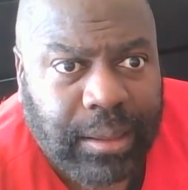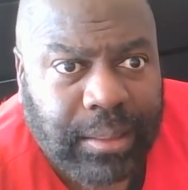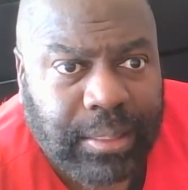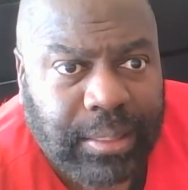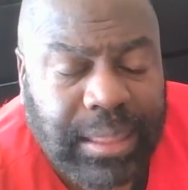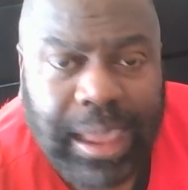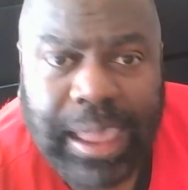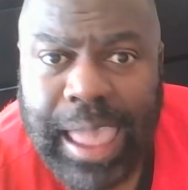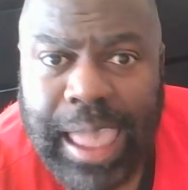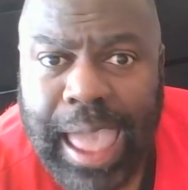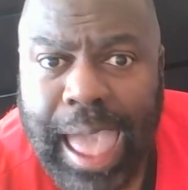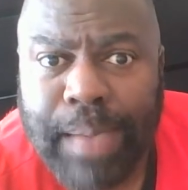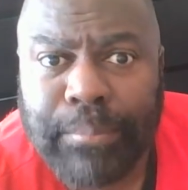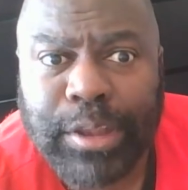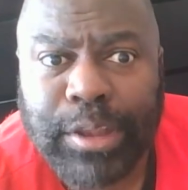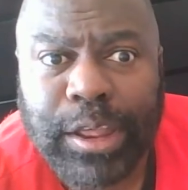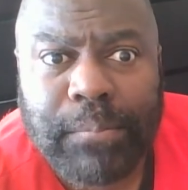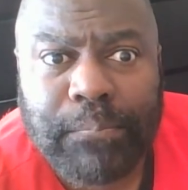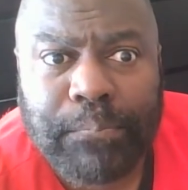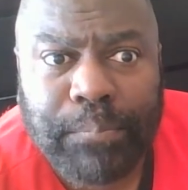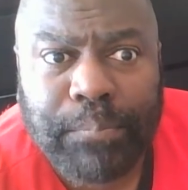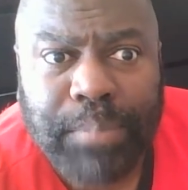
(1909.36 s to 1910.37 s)
the
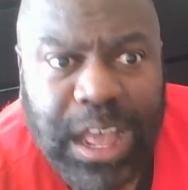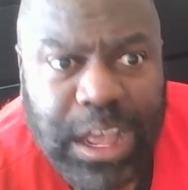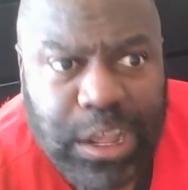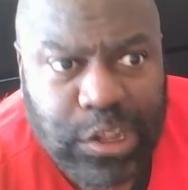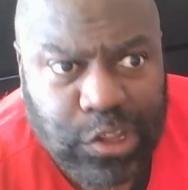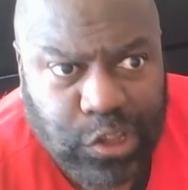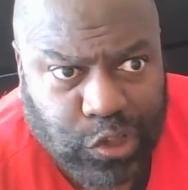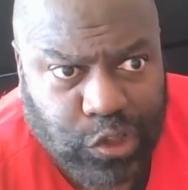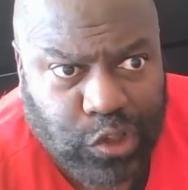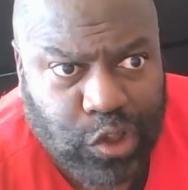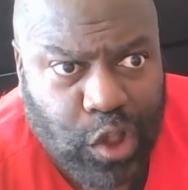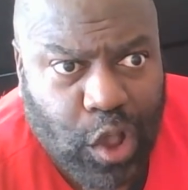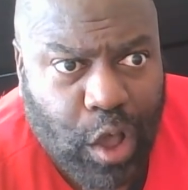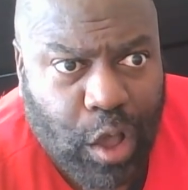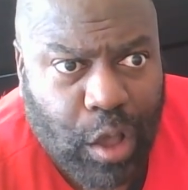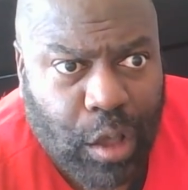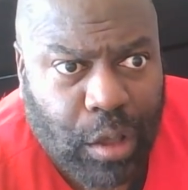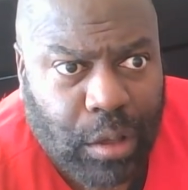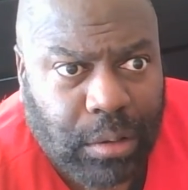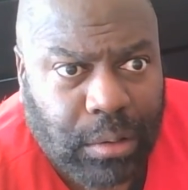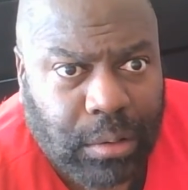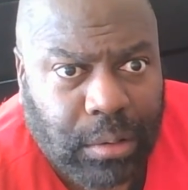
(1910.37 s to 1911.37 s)
Camden
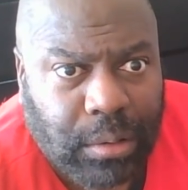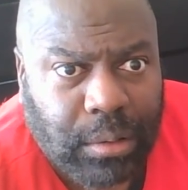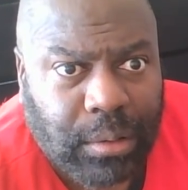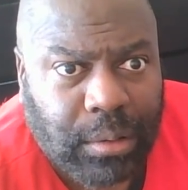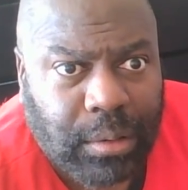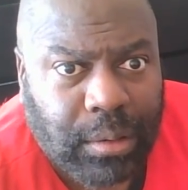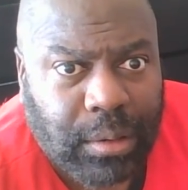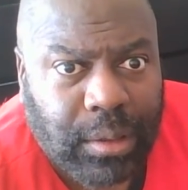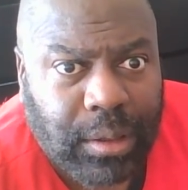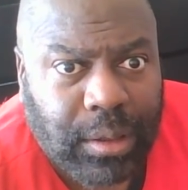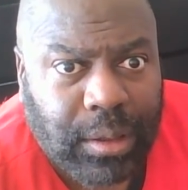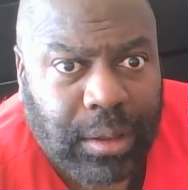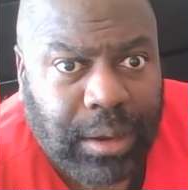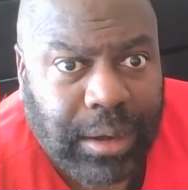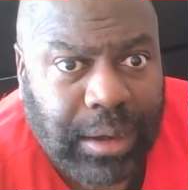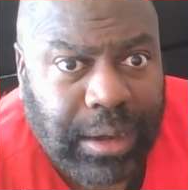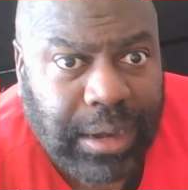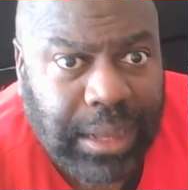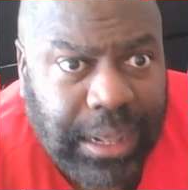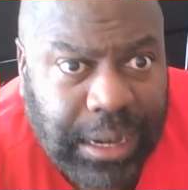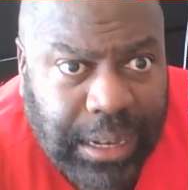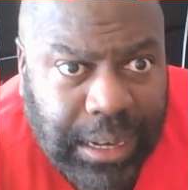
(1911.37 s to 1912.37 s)
Buzzsaw,
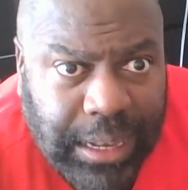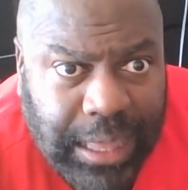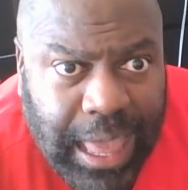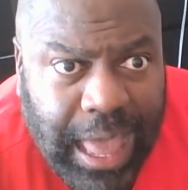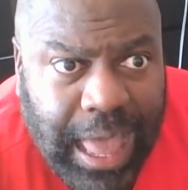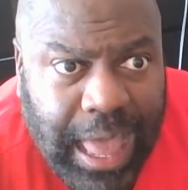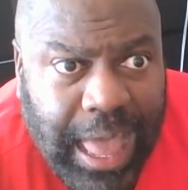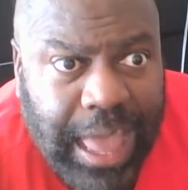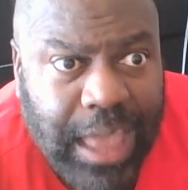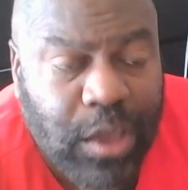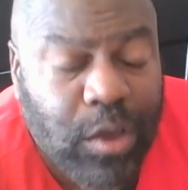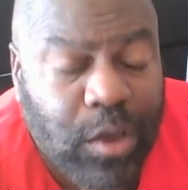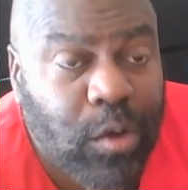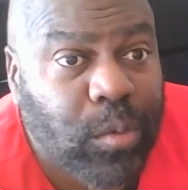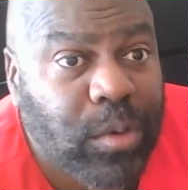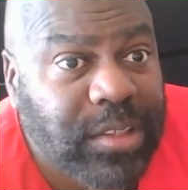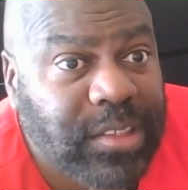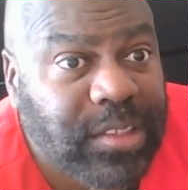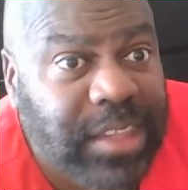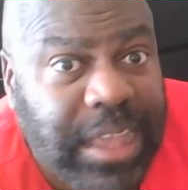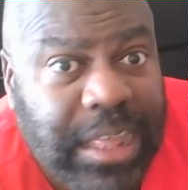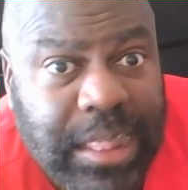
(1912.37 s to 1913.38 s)
little guy who
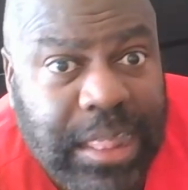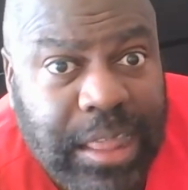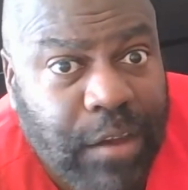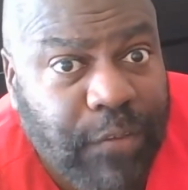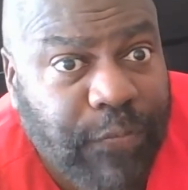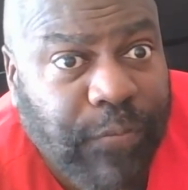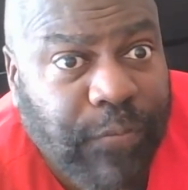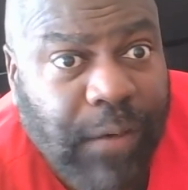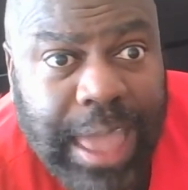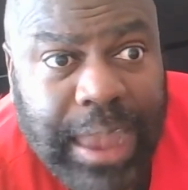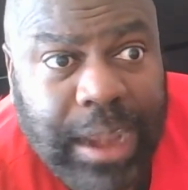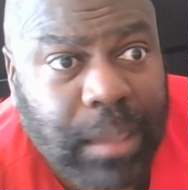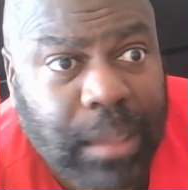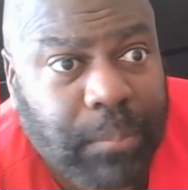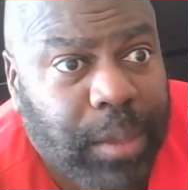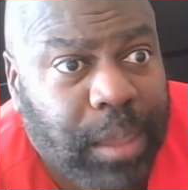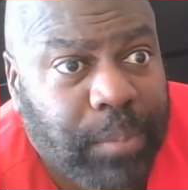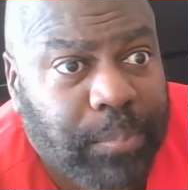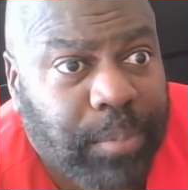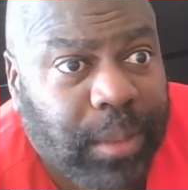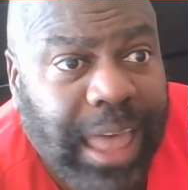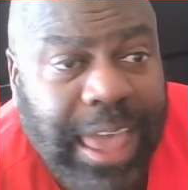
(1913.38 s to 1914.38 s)
was in there fighting
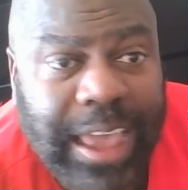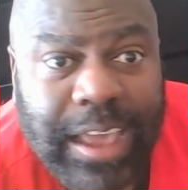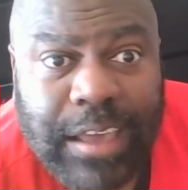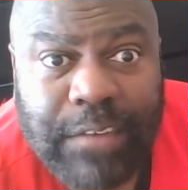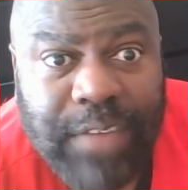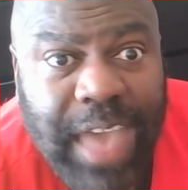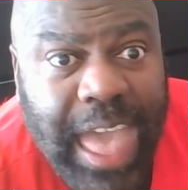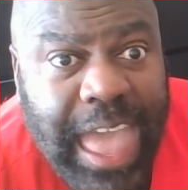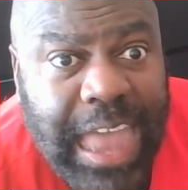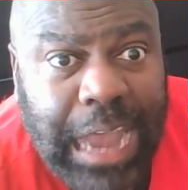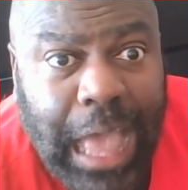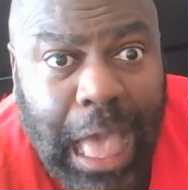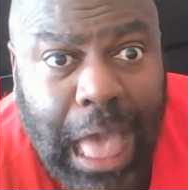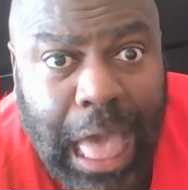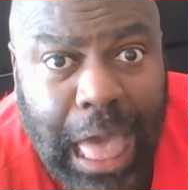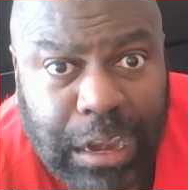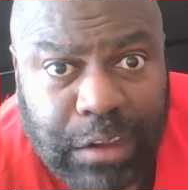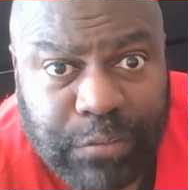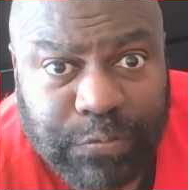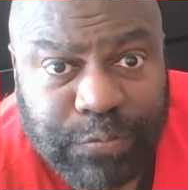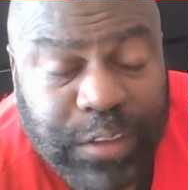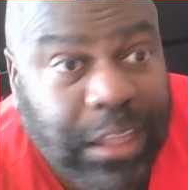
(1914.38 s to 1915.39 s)
people like Evander
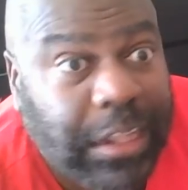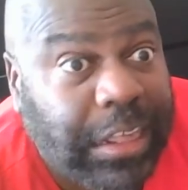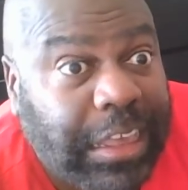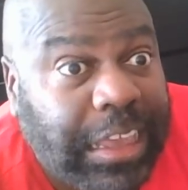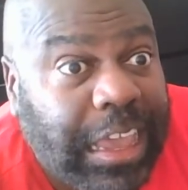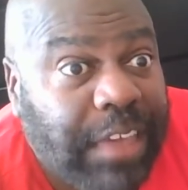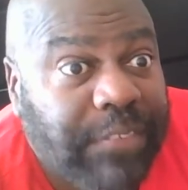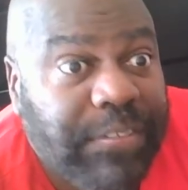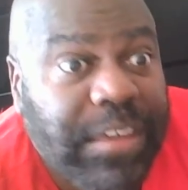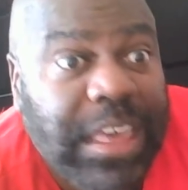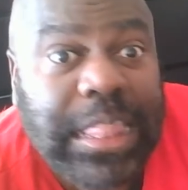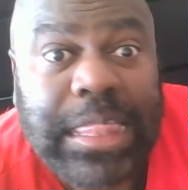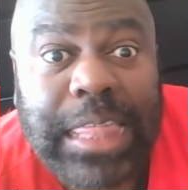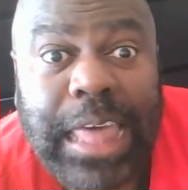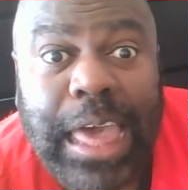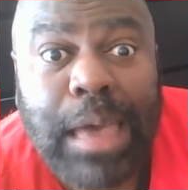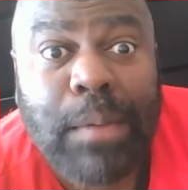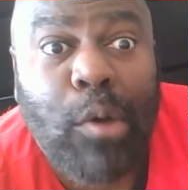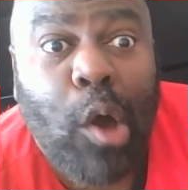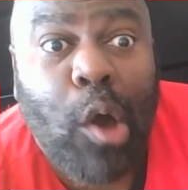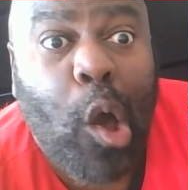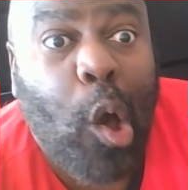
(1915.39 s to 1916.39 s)
Holyfield, giving
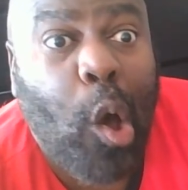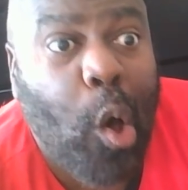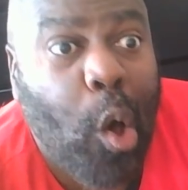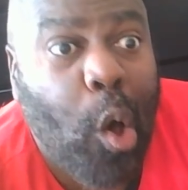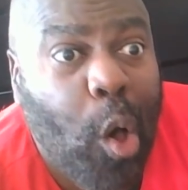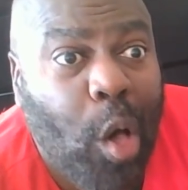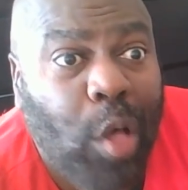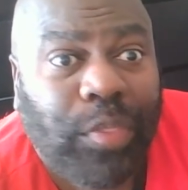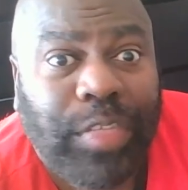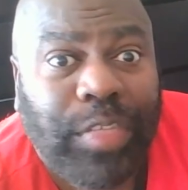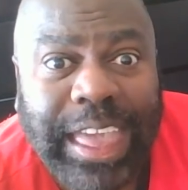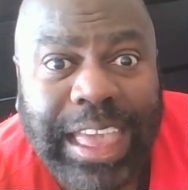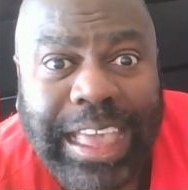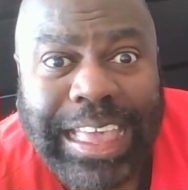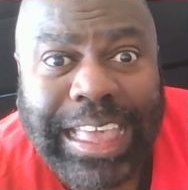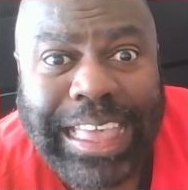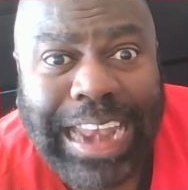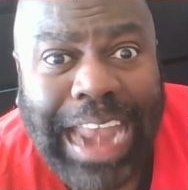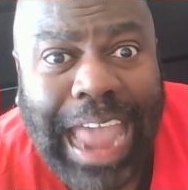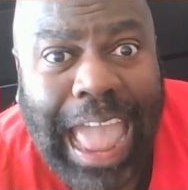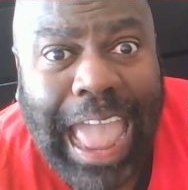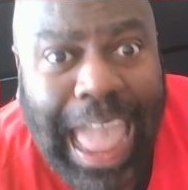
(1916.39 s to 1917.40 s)
them all they
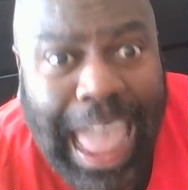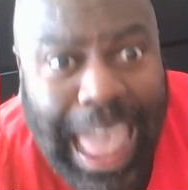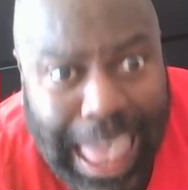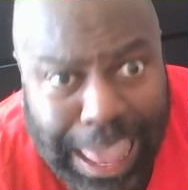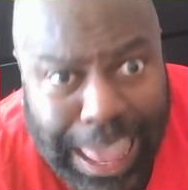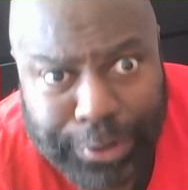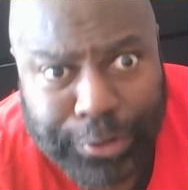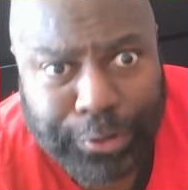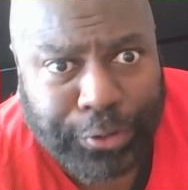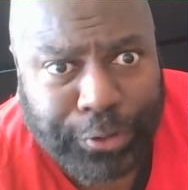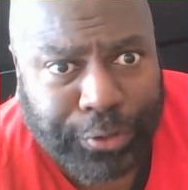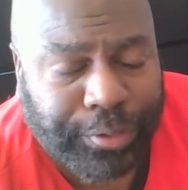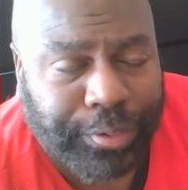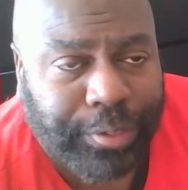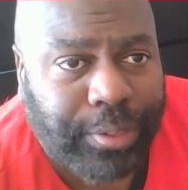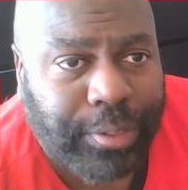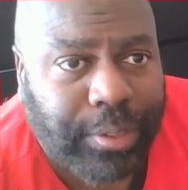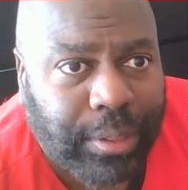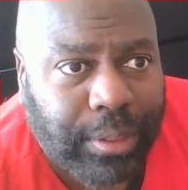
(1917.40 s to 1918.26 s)
could handle.